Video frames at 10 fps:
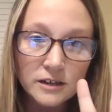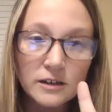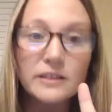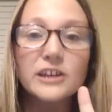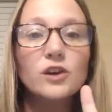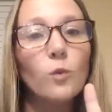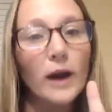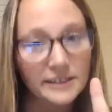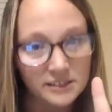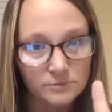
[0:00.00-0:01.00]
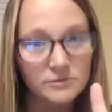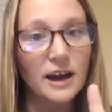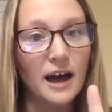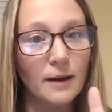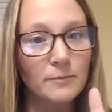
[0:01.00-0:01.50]
Then you wait some
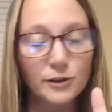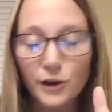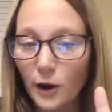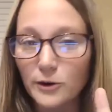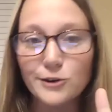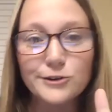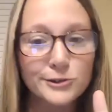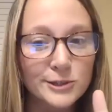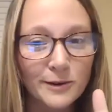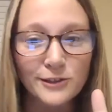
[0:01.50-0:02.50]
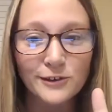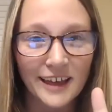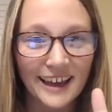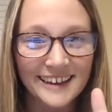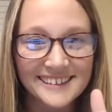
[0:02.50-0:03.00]
time. You go and you do some other
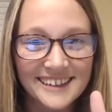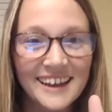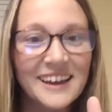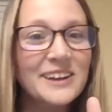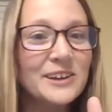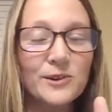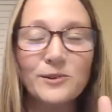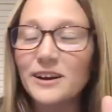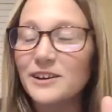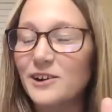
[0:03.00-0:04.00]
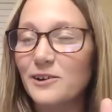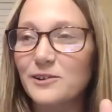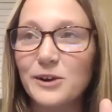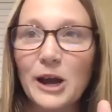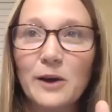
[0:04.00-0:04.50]
things. You
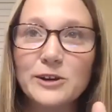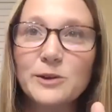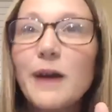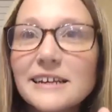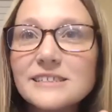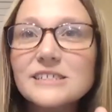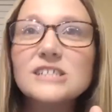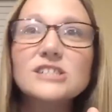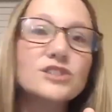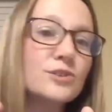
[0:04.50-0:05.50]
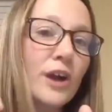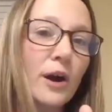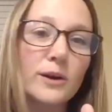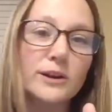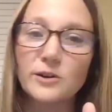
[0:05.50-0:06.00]
go and you message, you go
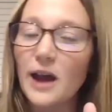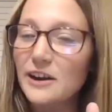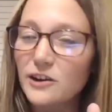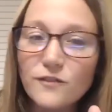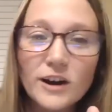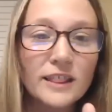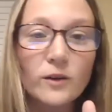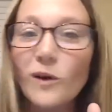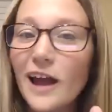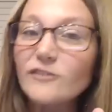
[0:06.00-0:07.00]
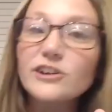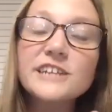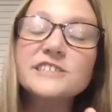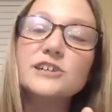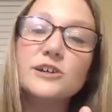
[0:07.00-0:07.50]
and you add new friend, like whatever you
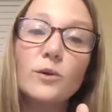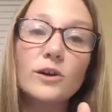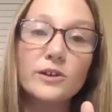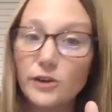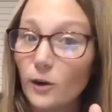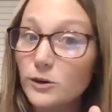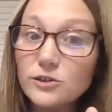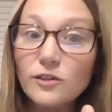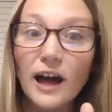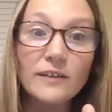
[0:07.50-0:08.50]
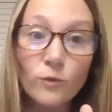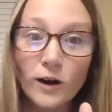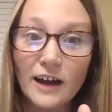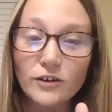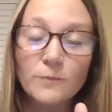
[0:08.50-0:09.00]
need to do, you go and do life,
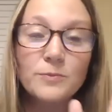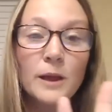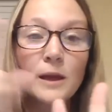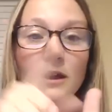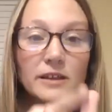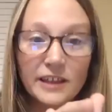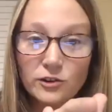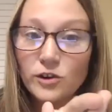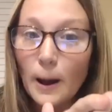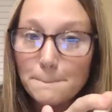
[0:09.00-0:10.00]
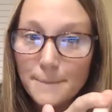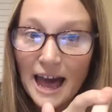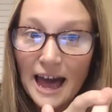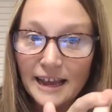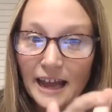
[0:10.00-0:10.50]
whatever. Then you come
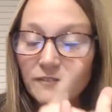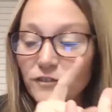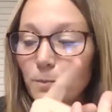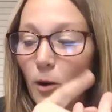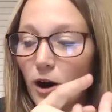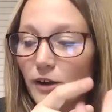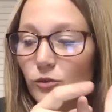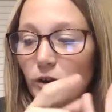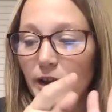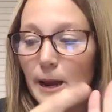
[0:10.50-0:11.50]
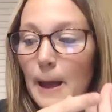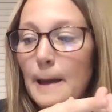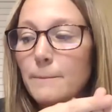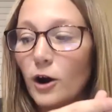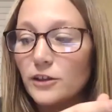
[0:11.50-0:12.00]
back for part 3.
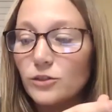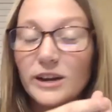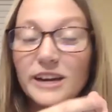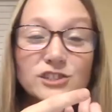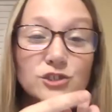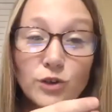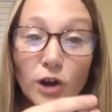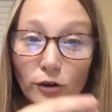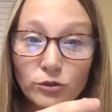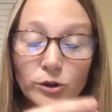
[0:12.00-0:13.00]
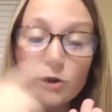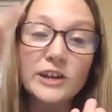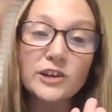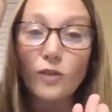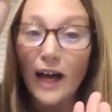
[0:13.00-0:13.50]
Part 3 is you go through
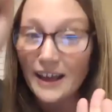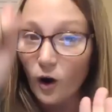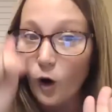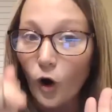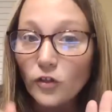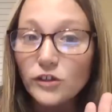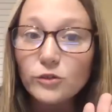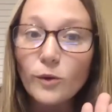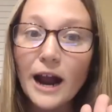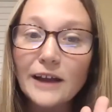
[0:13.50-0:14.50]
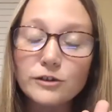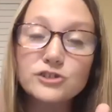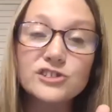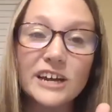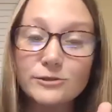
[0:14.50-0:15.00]
and you like all the thrivers and you